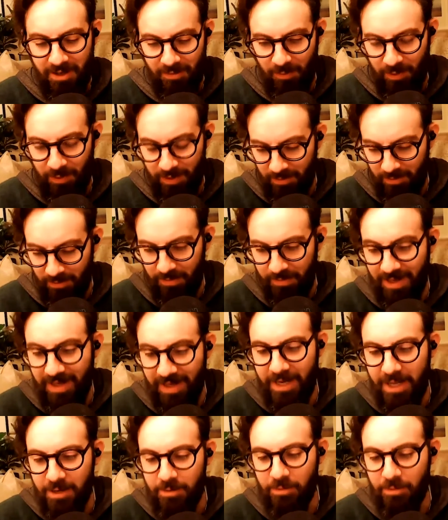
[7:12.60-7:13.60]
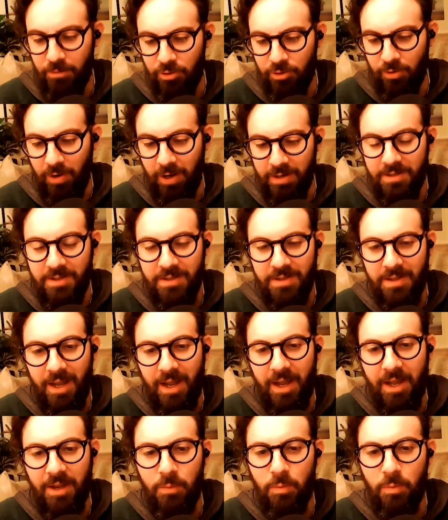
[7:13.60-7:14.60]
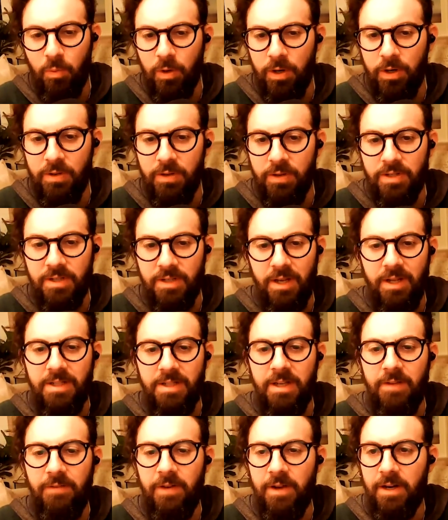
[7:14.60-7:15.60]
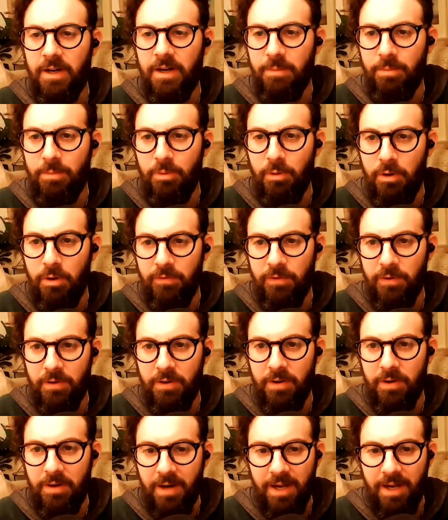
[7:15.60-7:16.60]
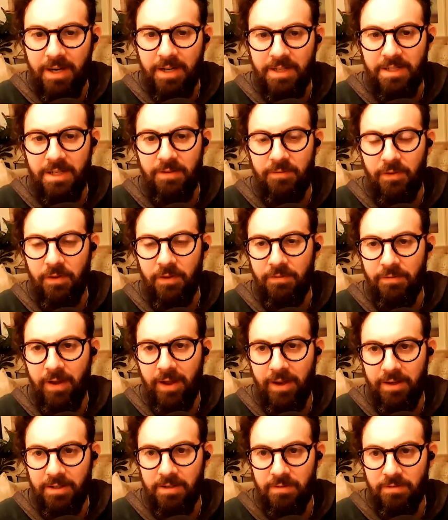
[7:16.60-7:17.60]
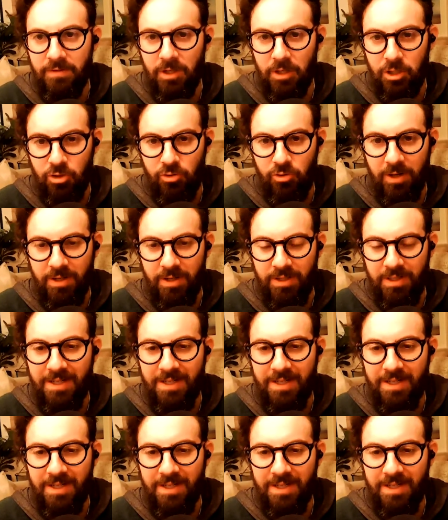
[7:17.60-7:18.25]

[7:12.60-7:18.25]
we call them illegal drugs, and what are the scientifically proven negative effects of such drugs?